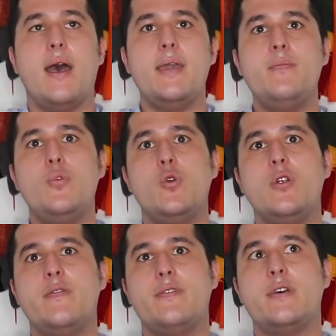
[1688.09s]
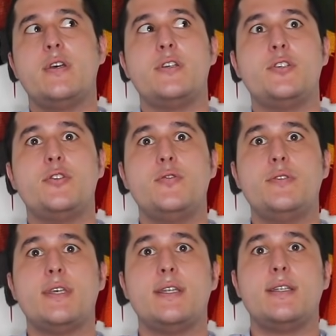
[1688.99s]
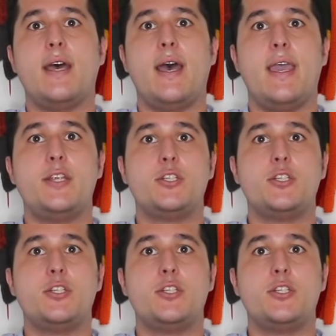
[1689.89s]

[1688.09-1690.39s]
I'm more of a shoes untied,